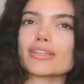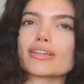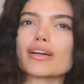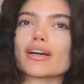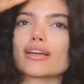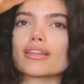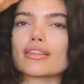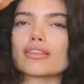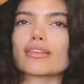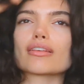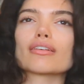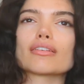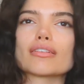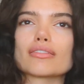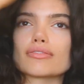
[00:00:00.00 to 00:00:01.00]
yeah, I
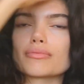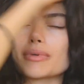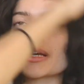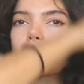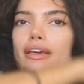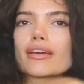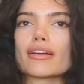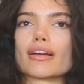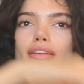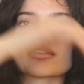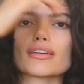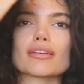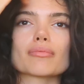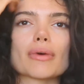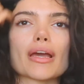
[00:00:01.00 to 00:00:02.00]
love my hair. I
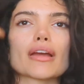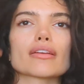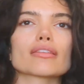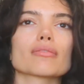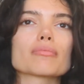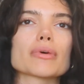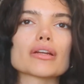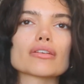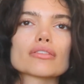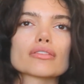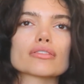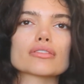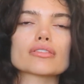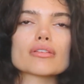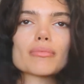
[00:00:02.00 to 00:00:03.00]
think my hair in the middle
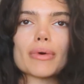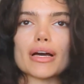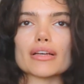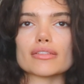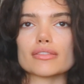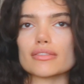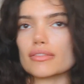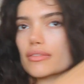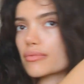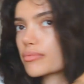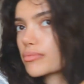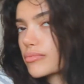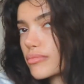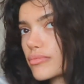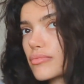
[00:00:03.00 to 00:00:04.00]
looks the best.
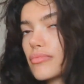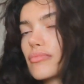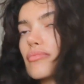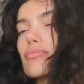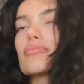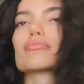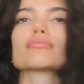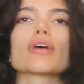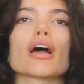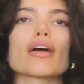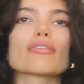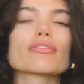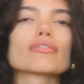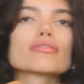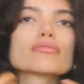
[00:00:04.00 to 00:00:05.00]

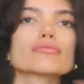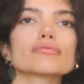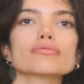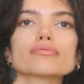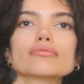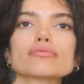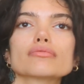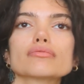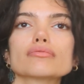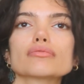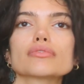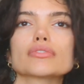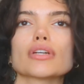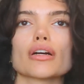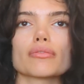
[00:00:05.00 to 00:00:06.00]
I've
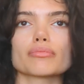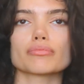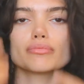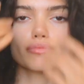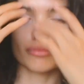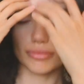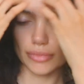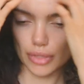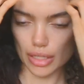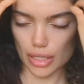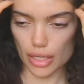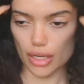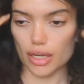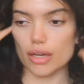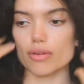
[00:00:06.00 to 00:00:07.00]
yeah
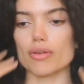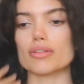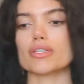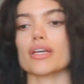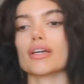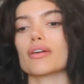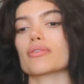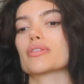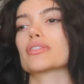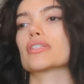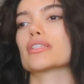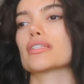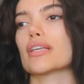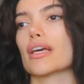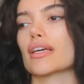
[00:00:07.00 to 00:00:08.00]
what was I going to
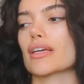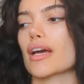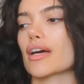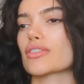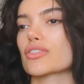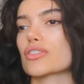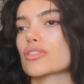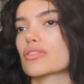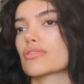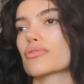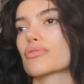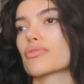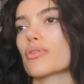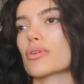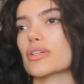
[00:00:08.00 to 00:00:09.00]
say? Yeah, just
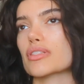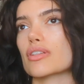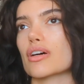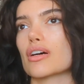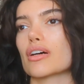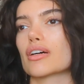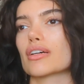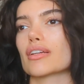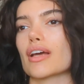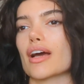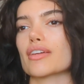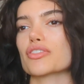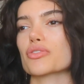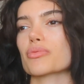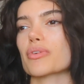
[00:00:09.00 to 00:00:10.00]
focus on, I
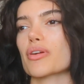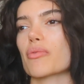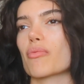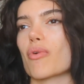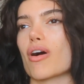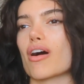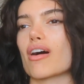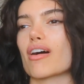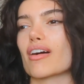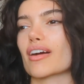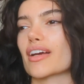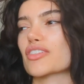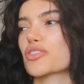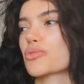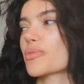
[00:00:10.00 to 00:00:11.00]
just want to walk.
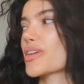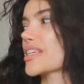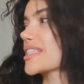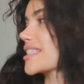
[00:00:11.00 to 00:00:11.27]
I just want to